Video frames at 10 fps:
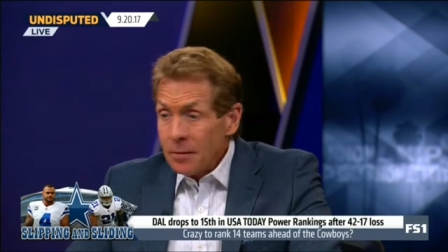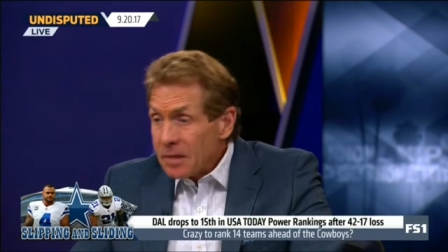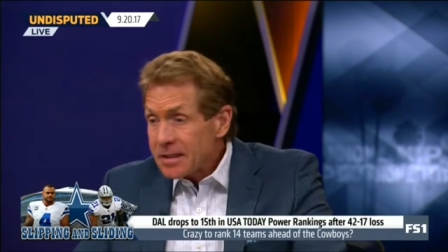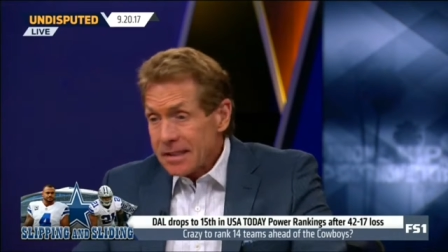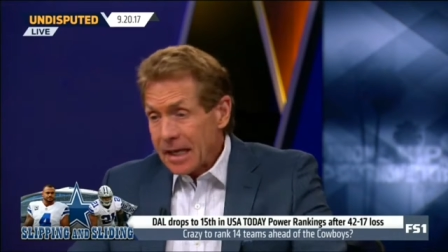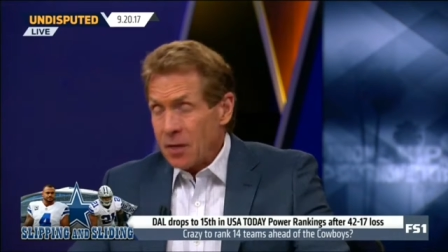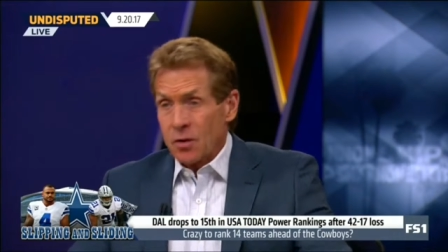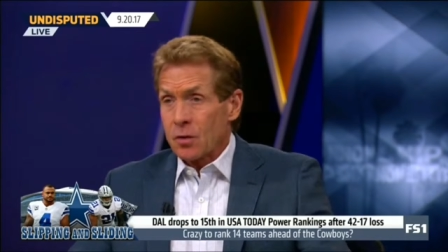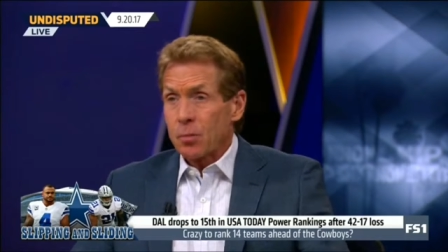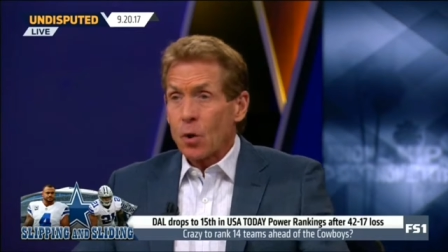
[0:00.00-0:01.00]
He missed the
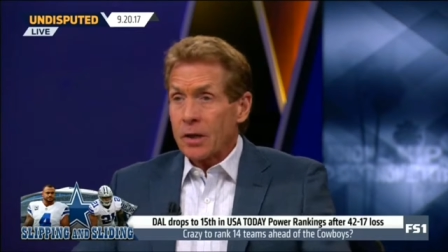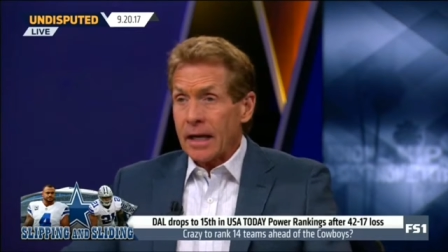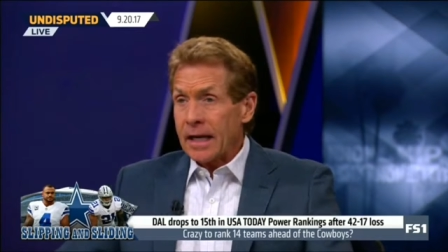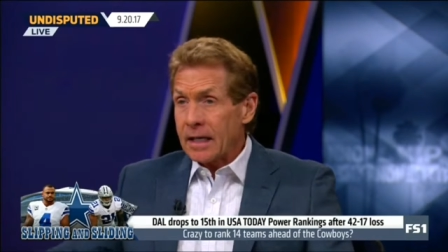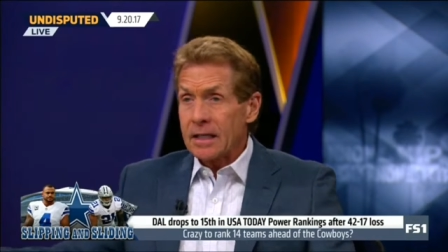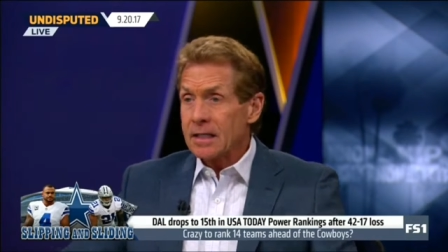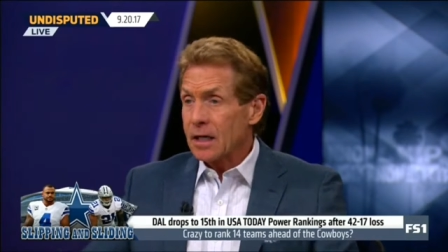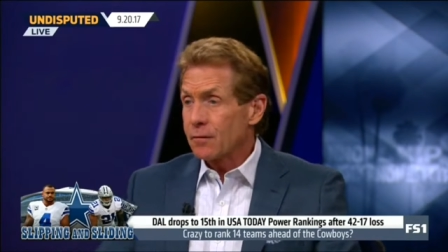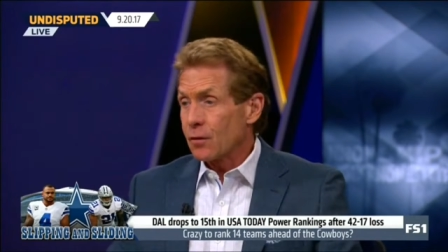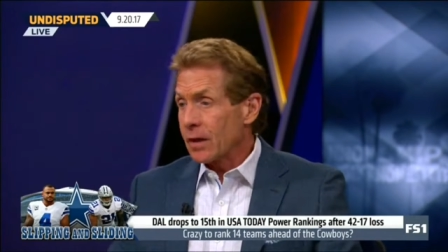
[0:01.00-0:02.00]
game with the broken hand in
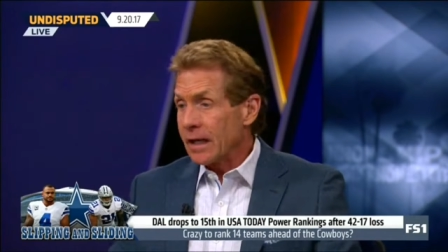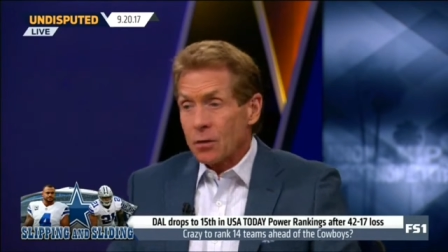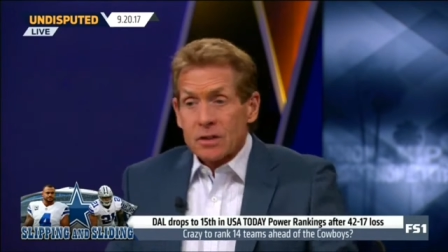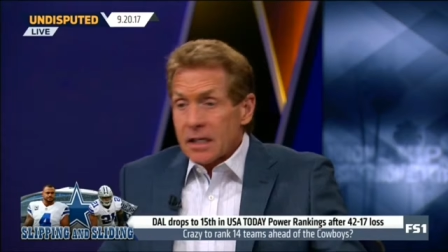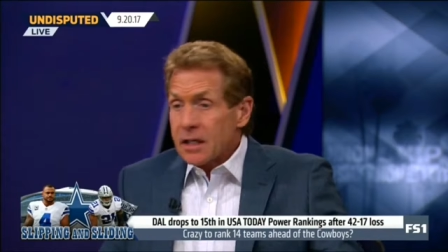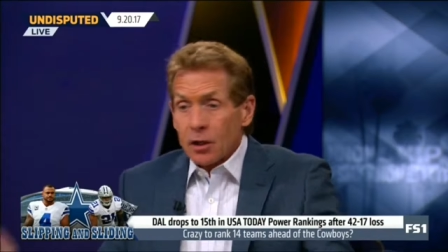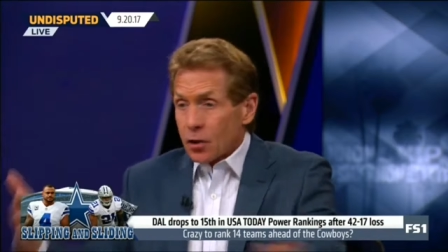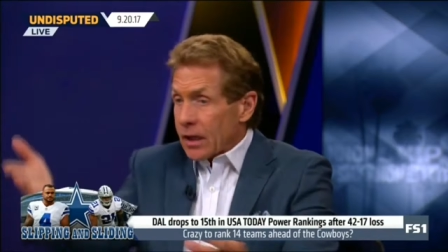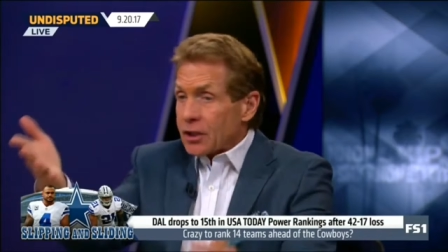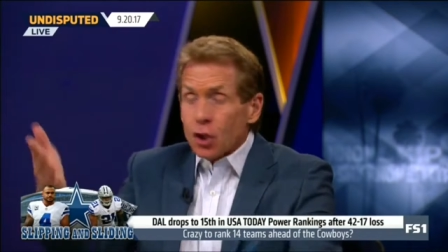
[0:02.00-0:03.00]
Denver, and it was a
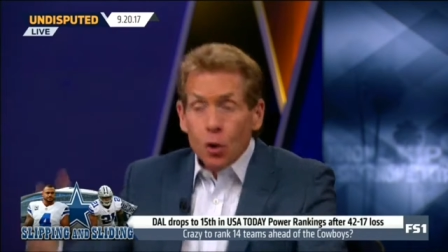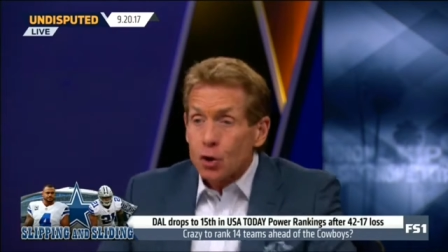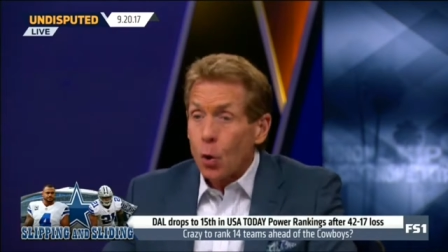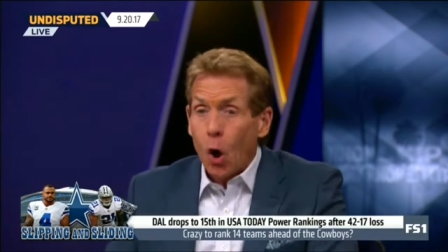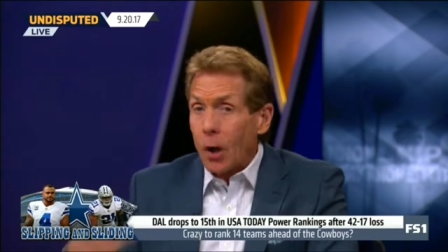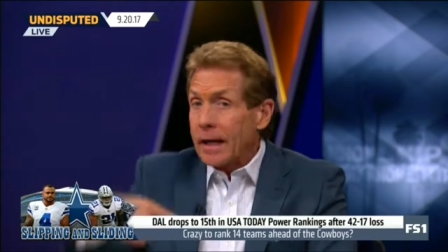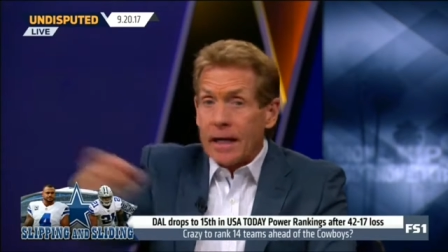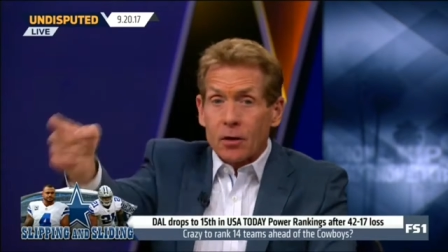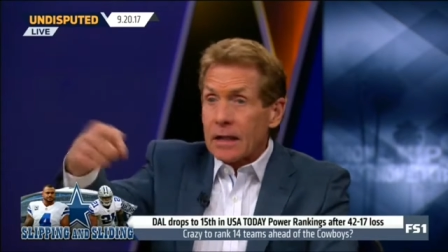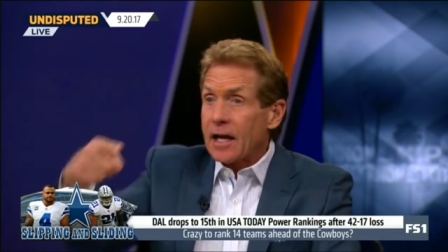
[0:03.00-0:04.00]
killer. And I told you
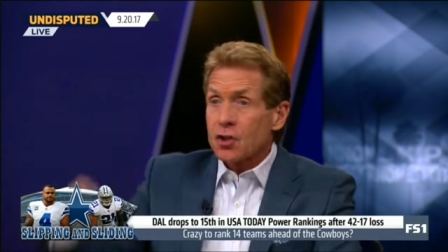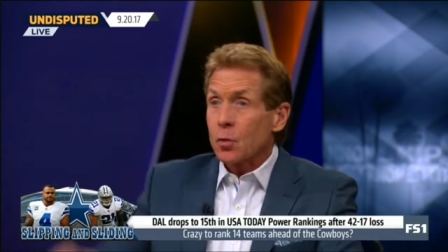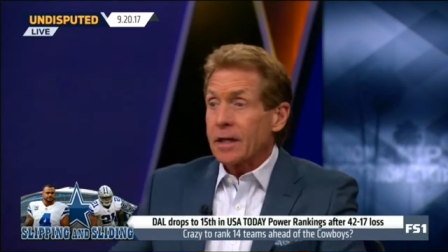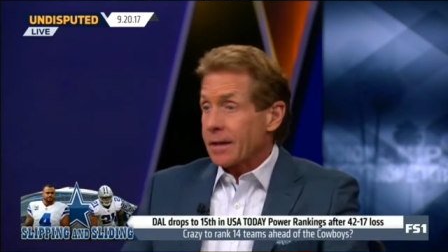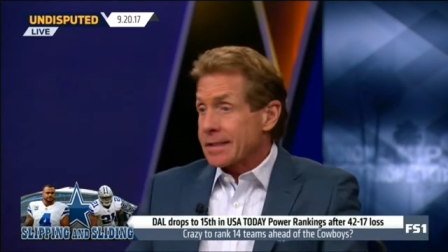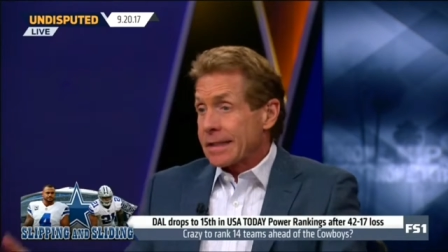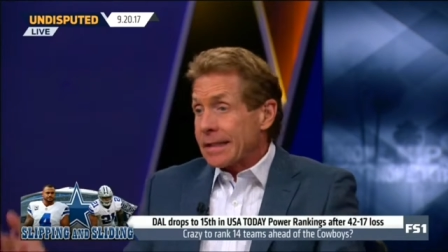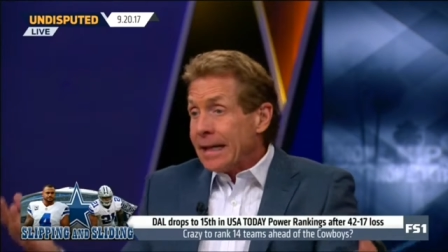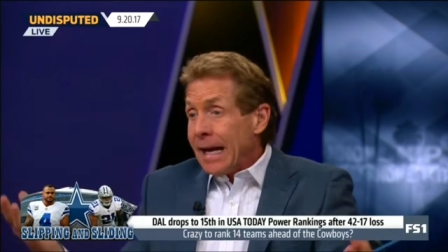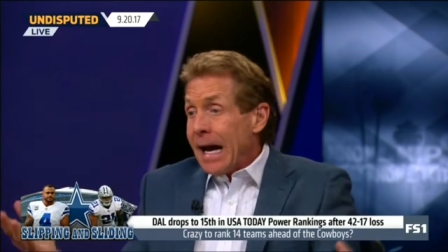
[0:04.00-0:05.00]
on air last week, I
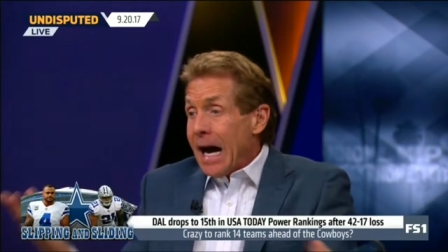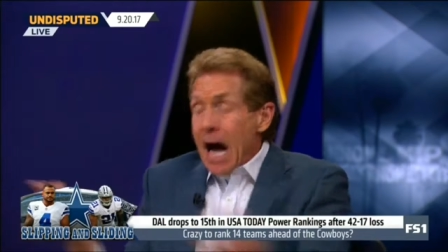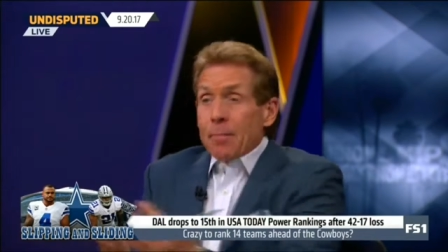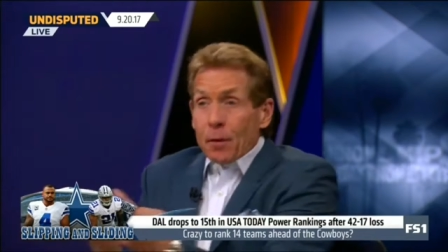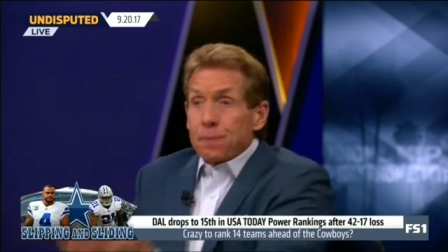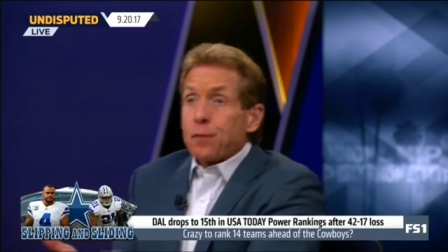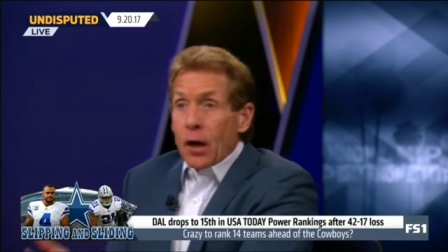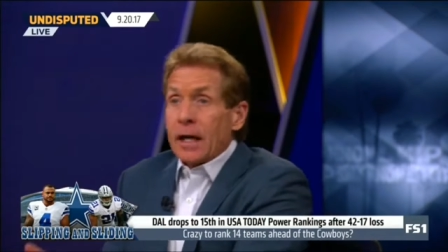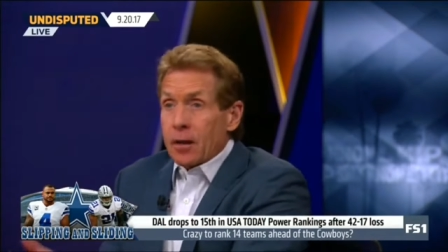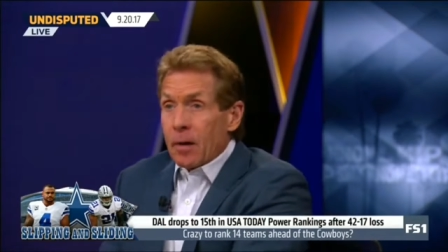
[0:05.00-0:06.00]
said, I'm
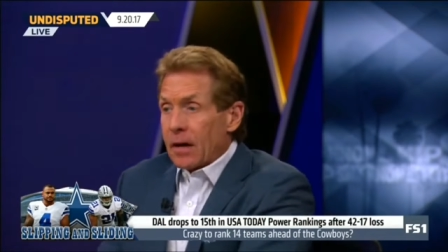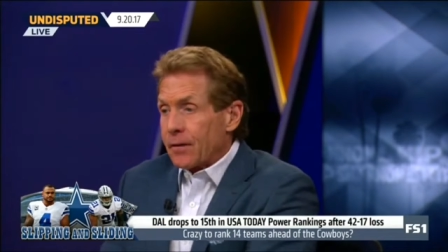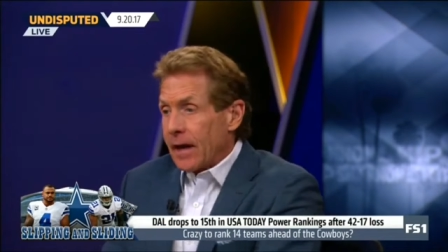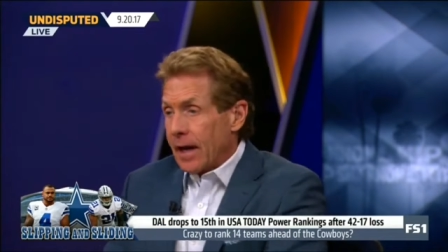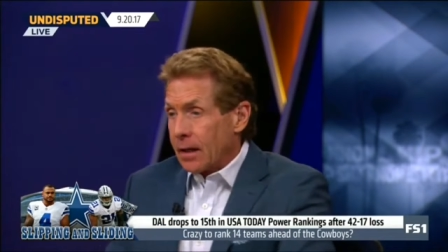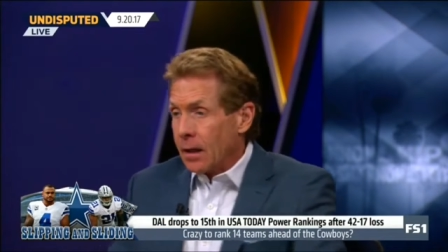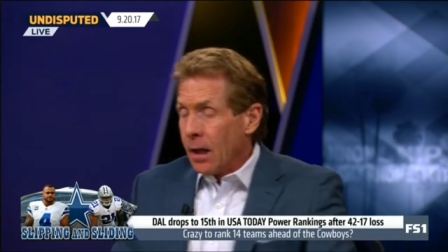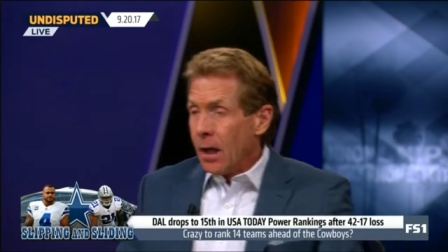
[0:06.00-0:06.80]
afraid about that.